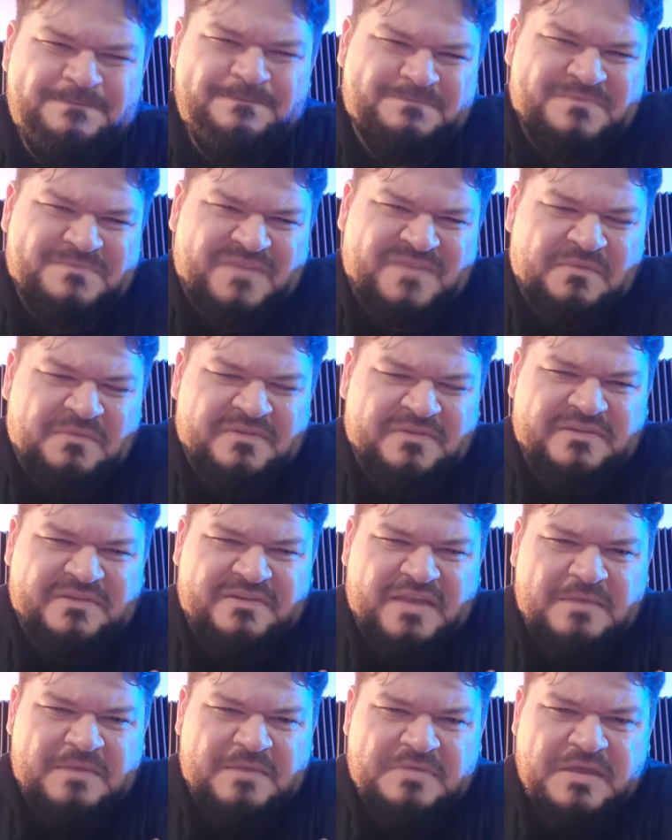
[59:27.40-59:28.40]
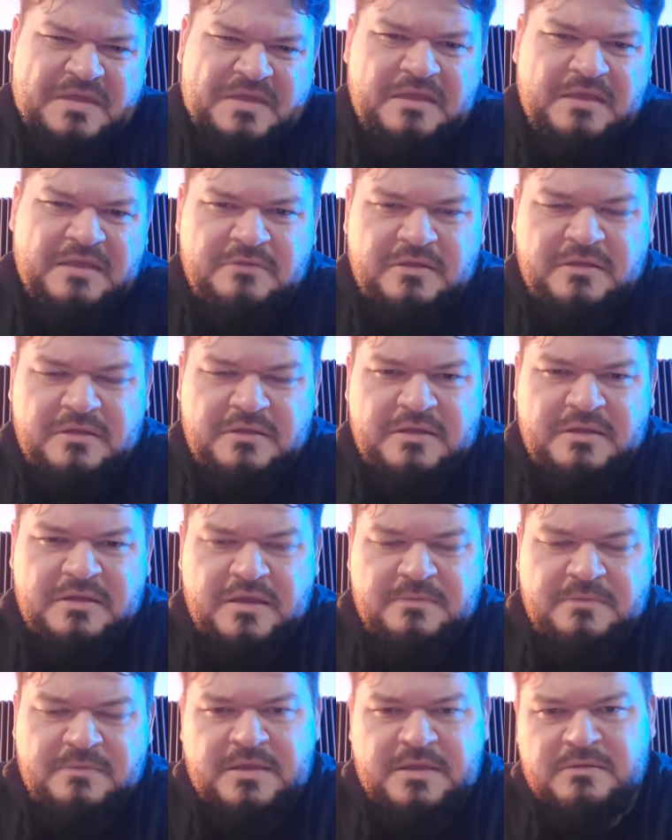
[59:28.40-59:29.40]
It's almost the same thing, really.
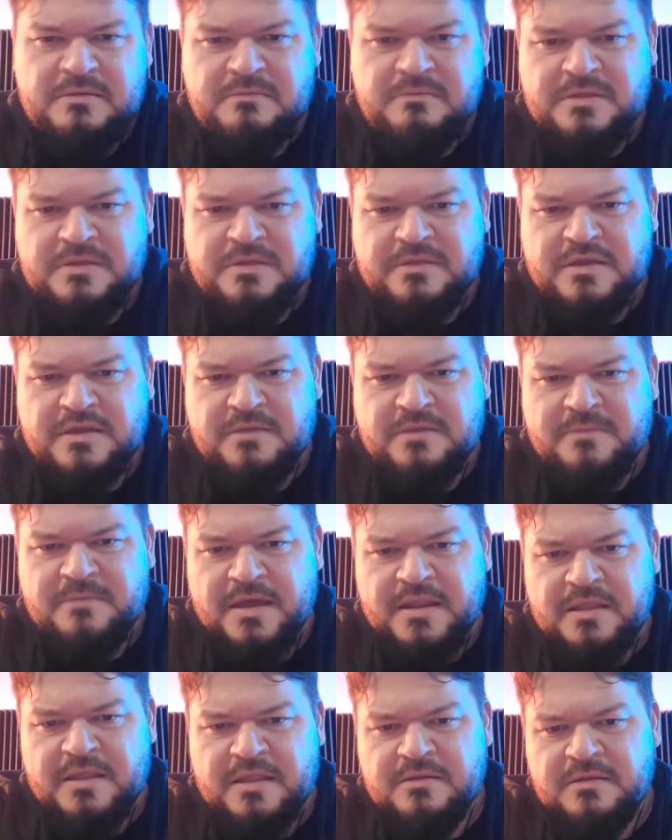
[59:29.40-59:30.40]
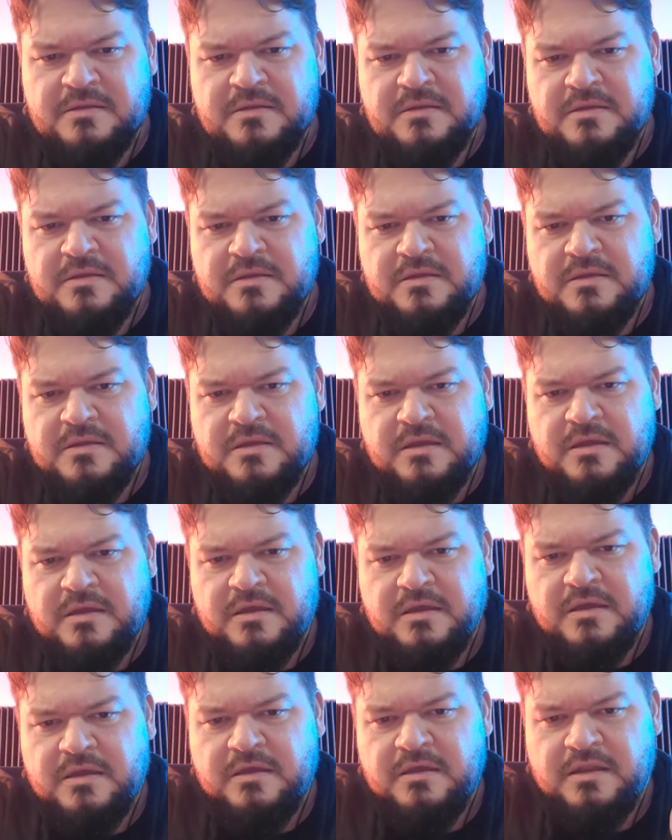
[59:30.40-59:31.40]
I mean, when you think about it.
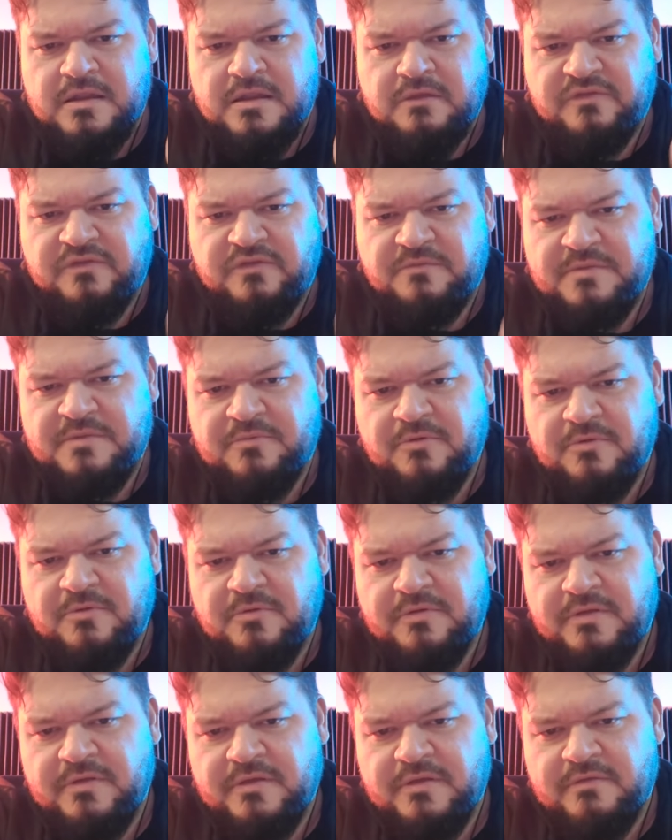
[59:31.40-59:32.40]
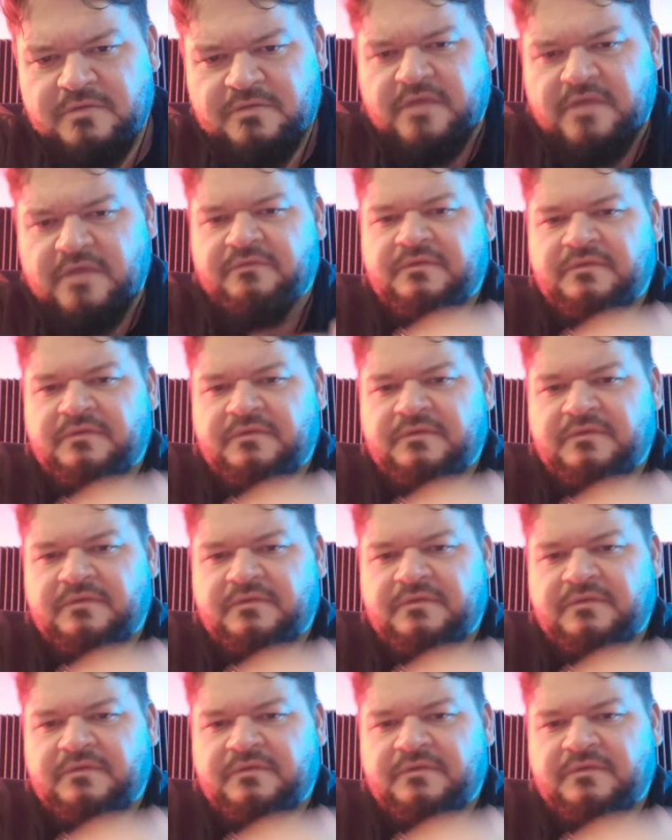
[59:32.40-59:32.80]
I know some people, I've